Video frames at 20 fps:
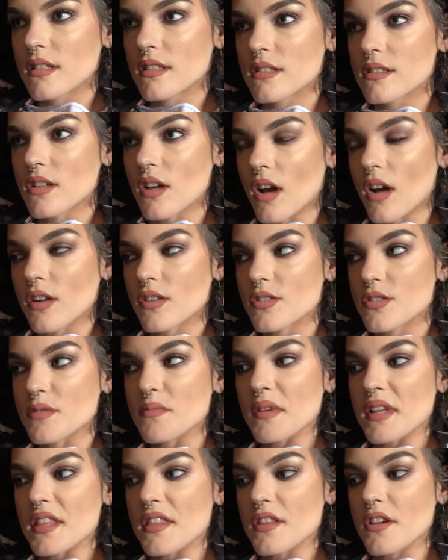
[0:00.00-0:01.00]
talked to
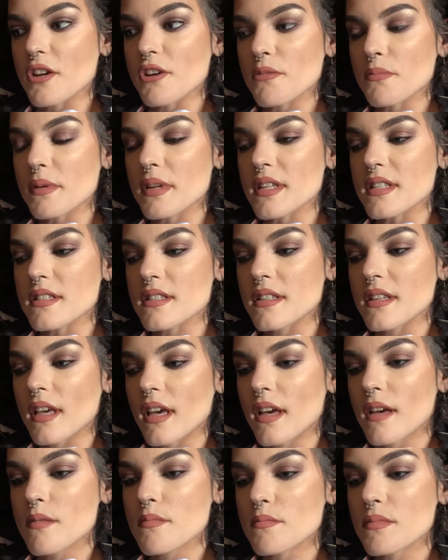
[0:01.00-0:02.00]
my therapist
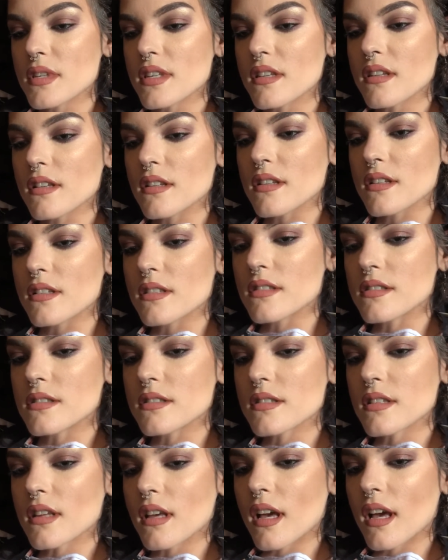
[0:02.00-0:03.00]
yet
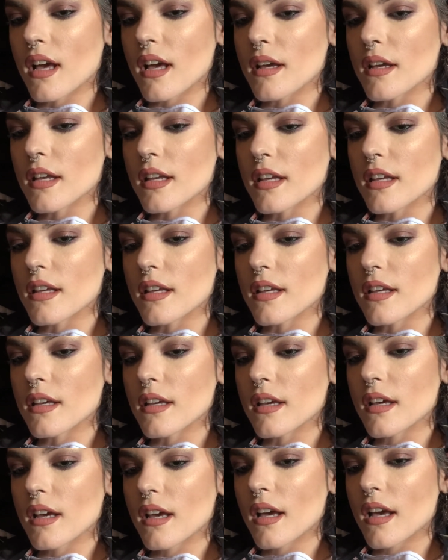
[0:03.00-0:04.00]
because I
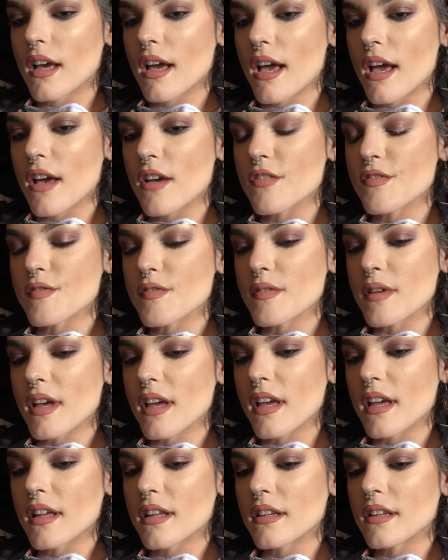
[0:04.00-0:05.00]
have
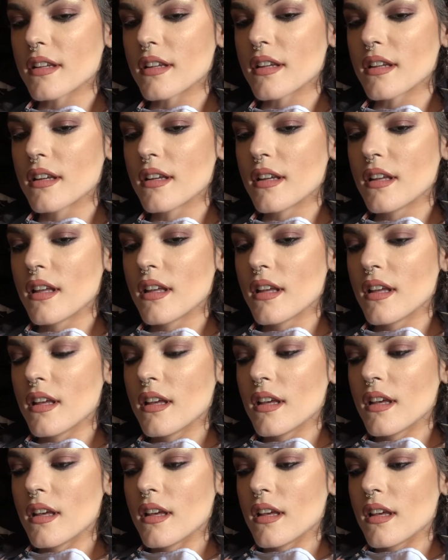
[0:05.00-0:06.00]
been
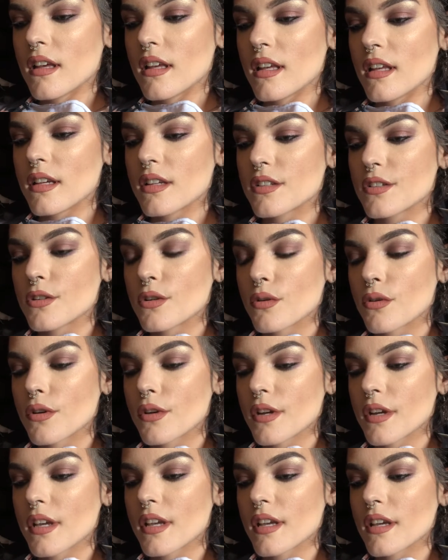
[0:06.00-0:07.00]

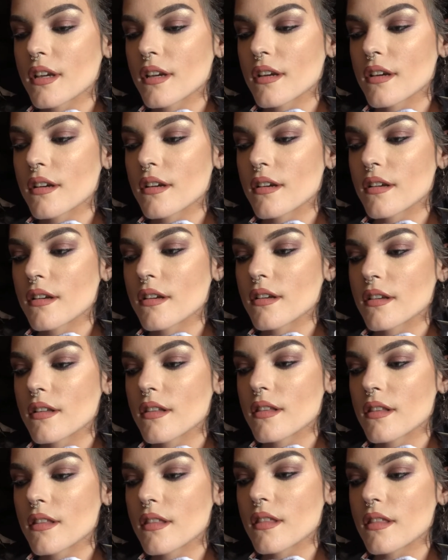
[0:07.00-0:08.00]
ignoring
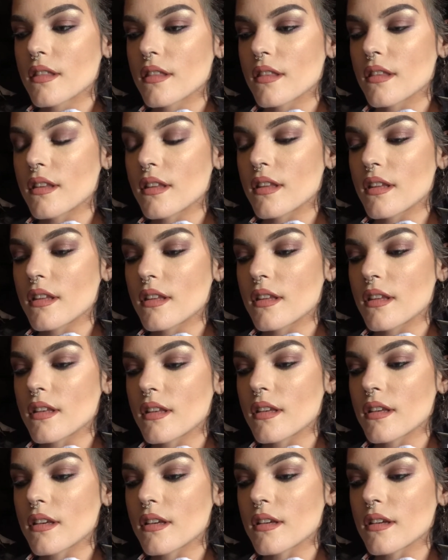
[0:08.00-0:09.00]

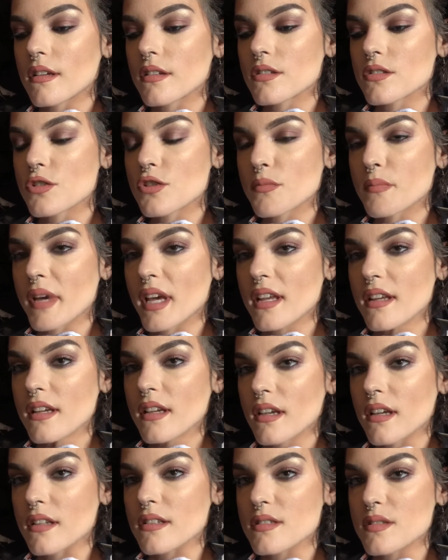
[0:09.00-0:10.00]
the traumatic
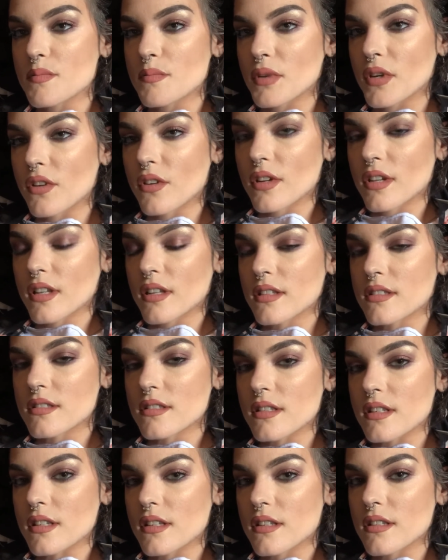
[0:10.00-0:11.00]

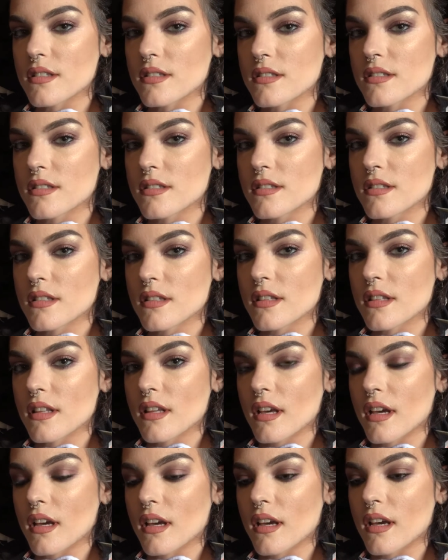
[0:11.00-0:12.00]
experiences
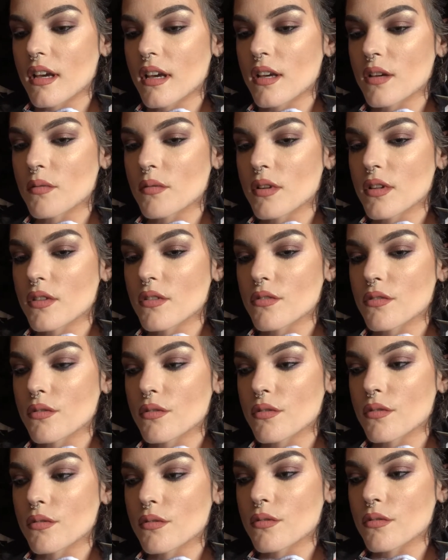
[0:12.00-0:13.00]
that I went
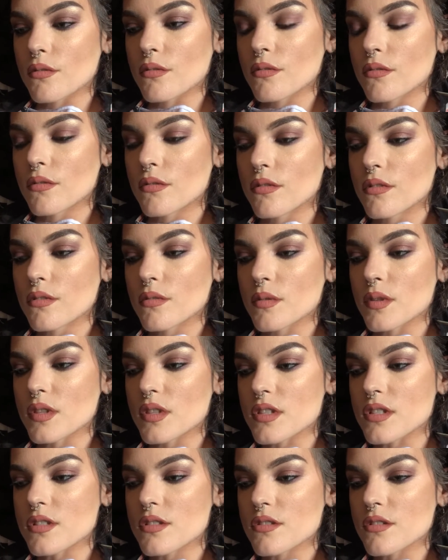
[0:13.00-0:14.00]
through with
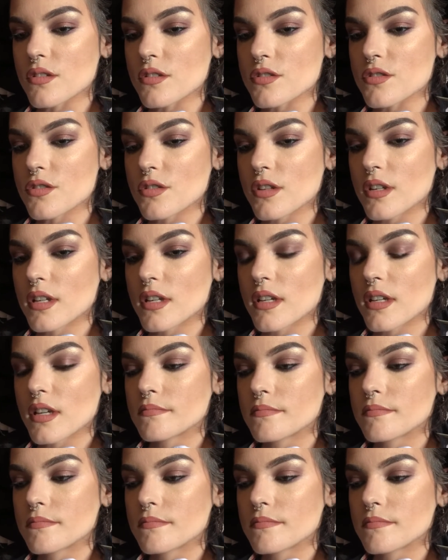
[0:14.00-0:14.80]
the surgery